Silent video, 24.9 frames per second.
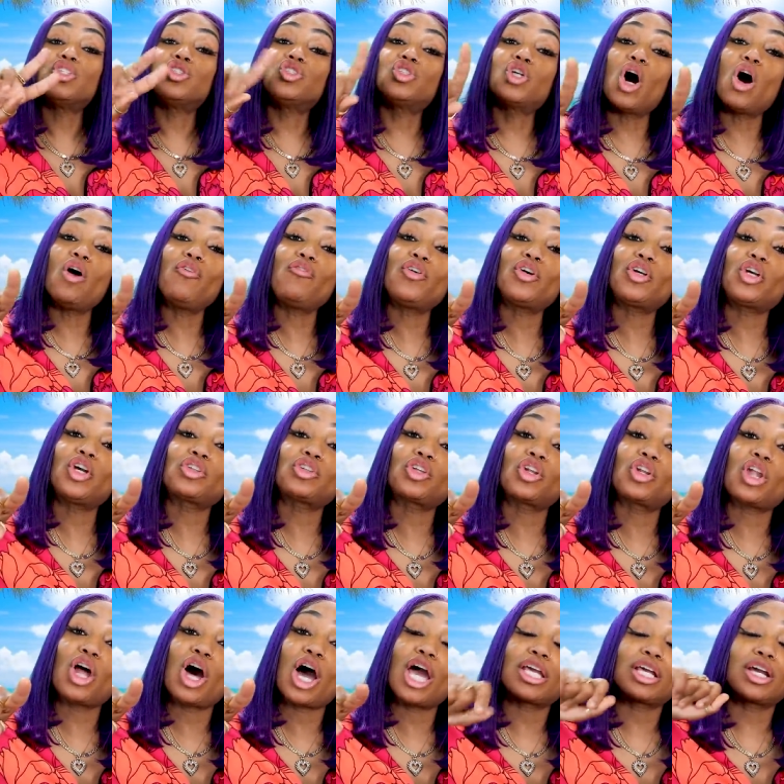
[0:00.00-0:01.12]
don't forget to
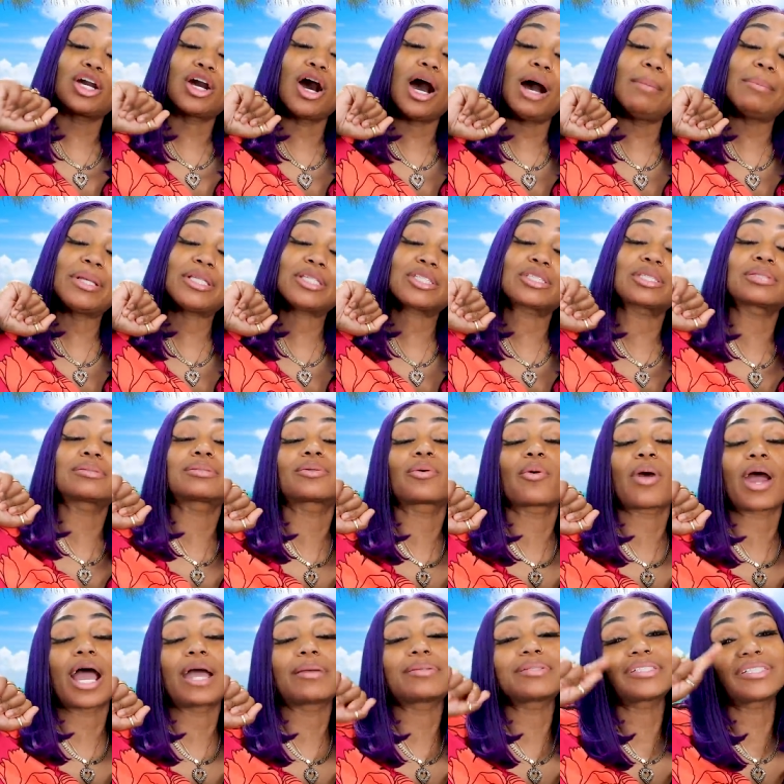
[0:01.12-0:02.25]
like comment
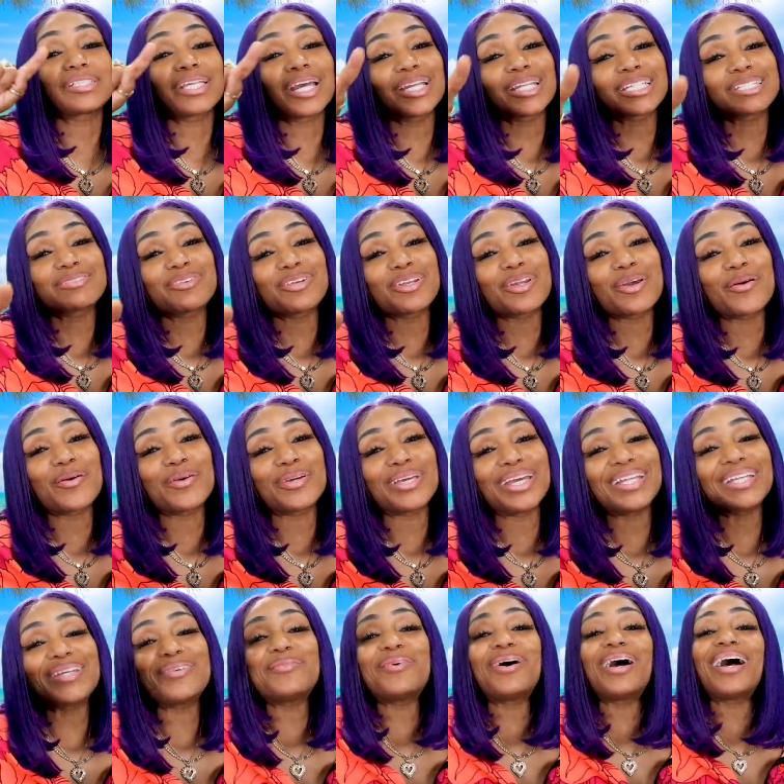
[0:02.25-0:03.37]
subscribe share this video
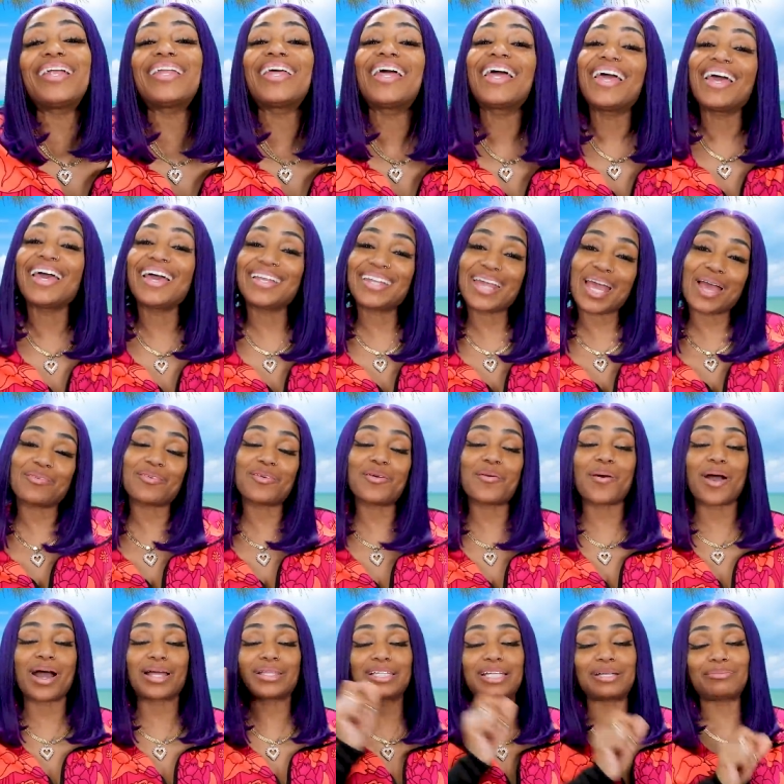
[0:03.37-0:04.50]
anyone and
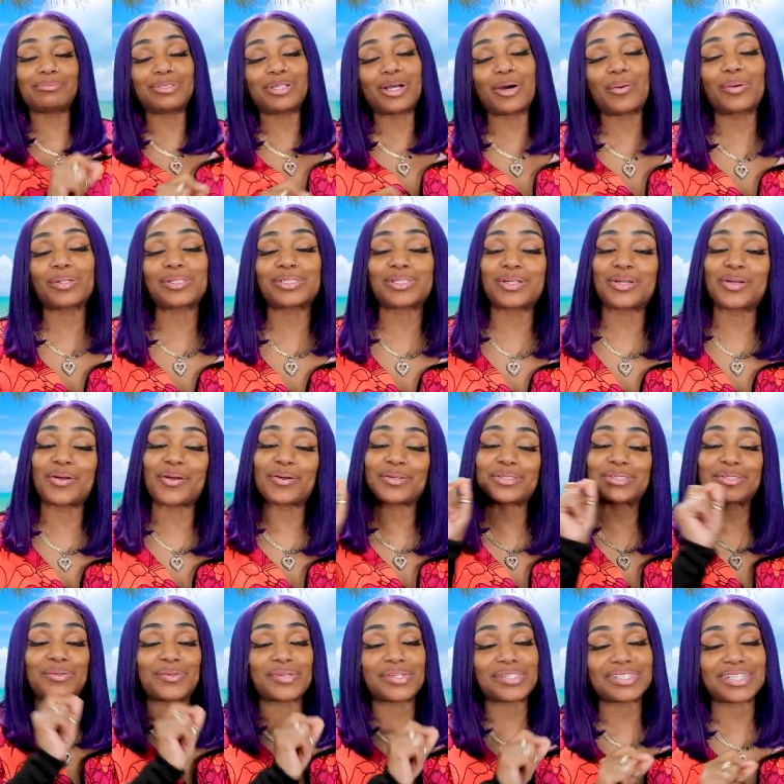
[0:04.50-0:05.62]
everyone let them know what your girls
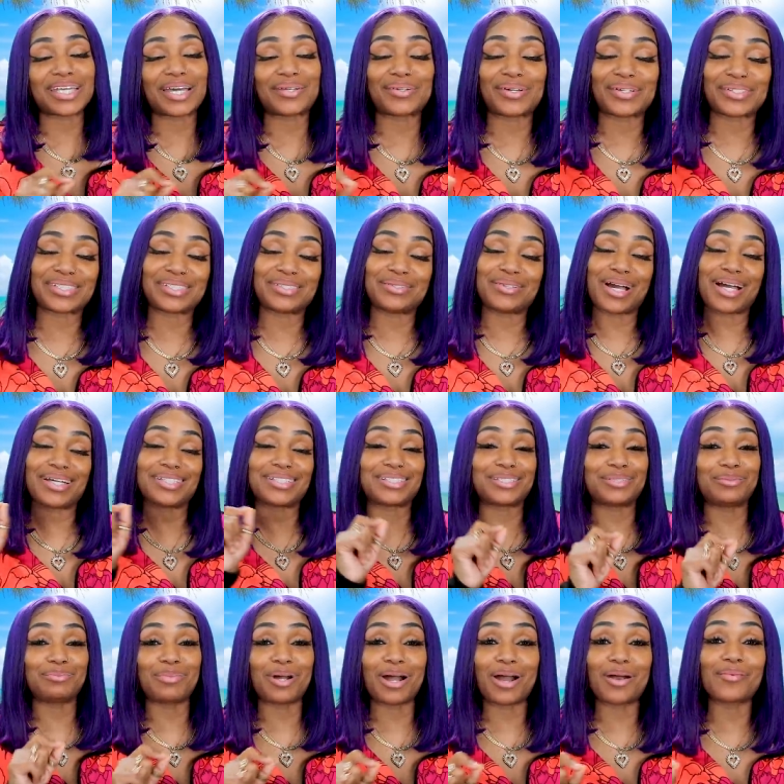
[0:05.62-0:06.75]
doing this channel i'll see you guys
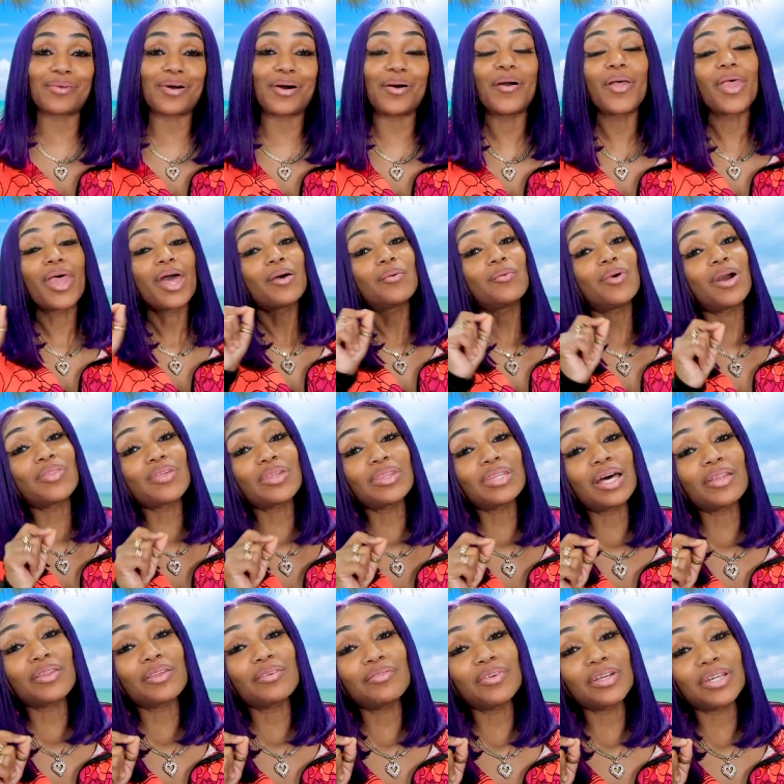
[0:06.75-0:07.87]
tomorrow with
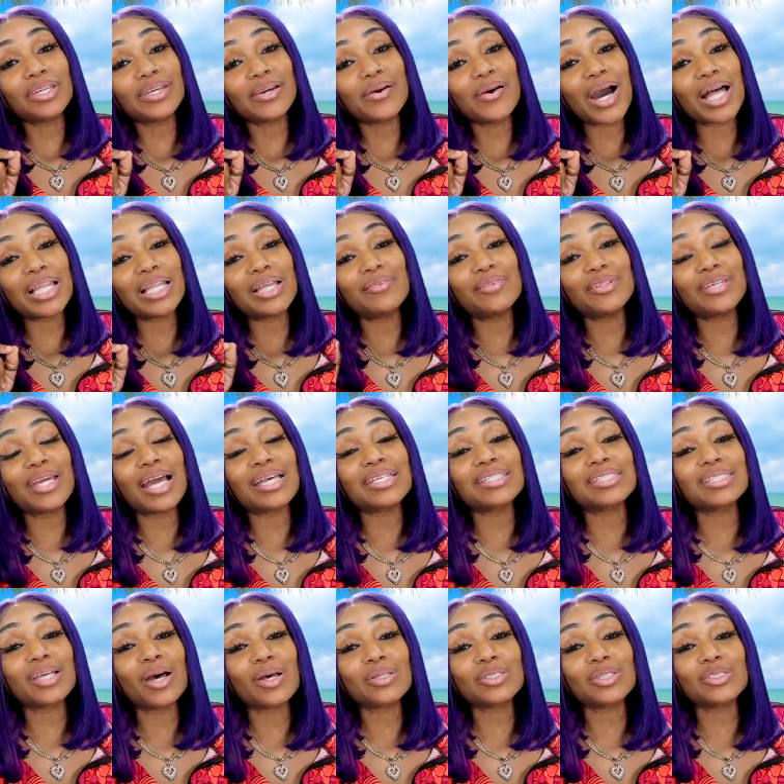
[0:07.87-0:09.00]
another video i love you guys
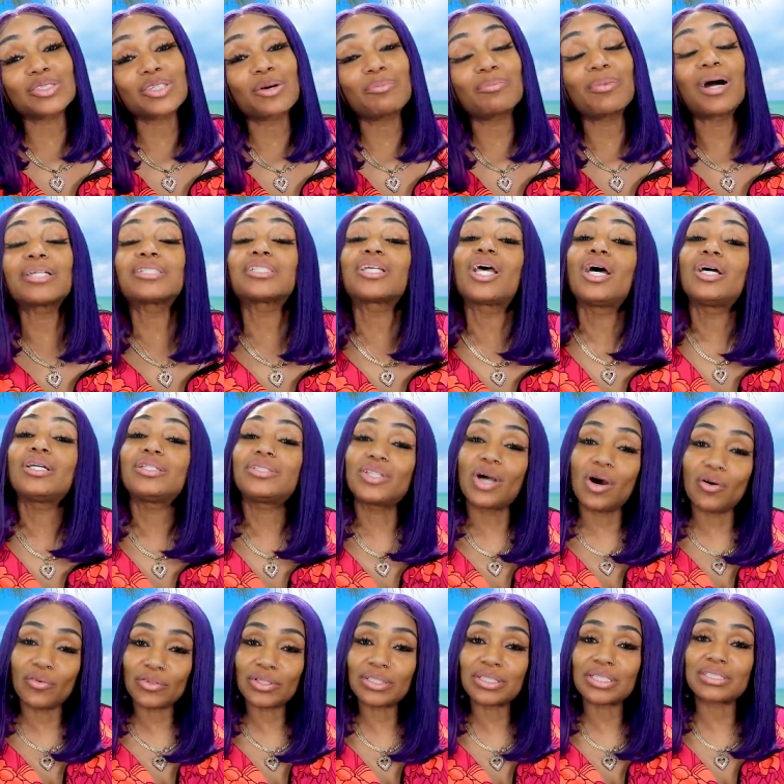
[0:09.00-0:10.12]
so so so much
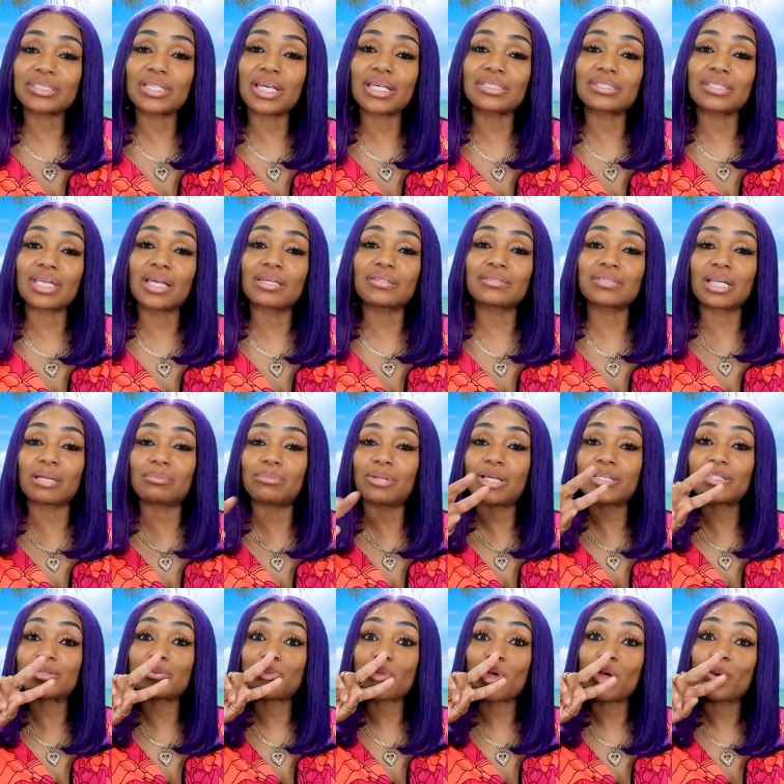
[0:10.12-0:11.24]
don't forget to stay safe stay
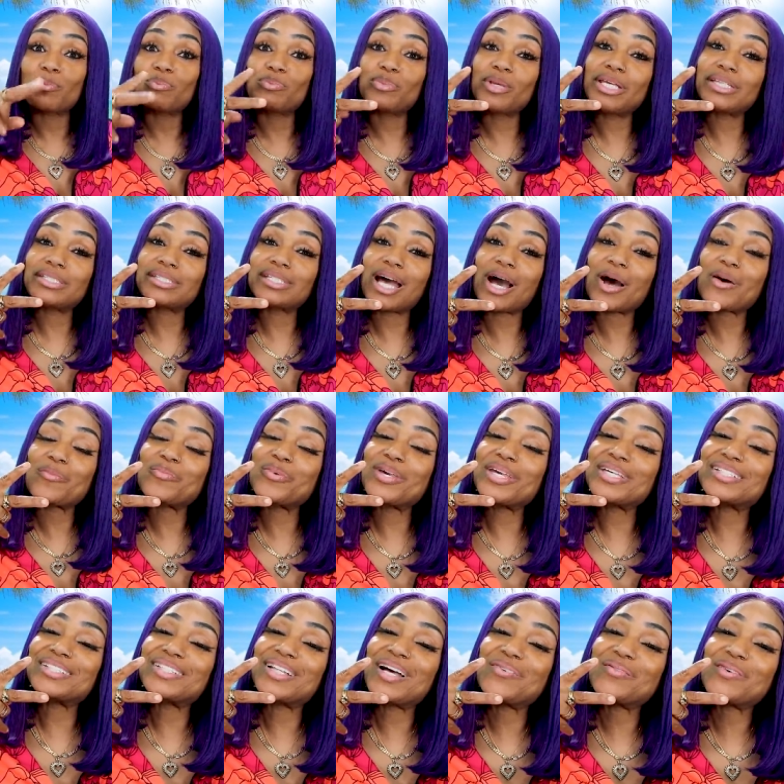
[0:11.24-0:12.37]
blessed peace out
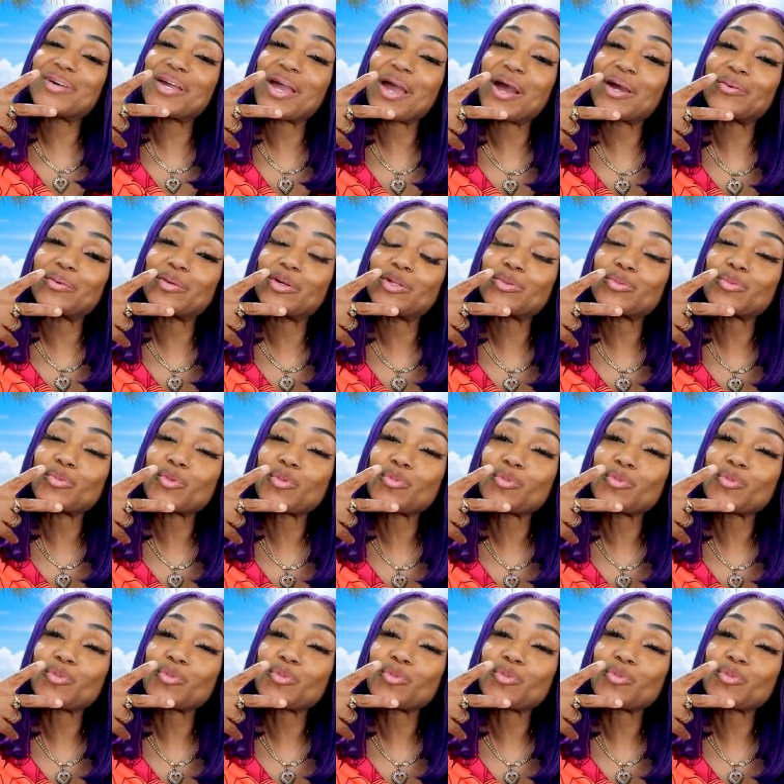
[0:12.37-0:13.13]
peace love and hair grease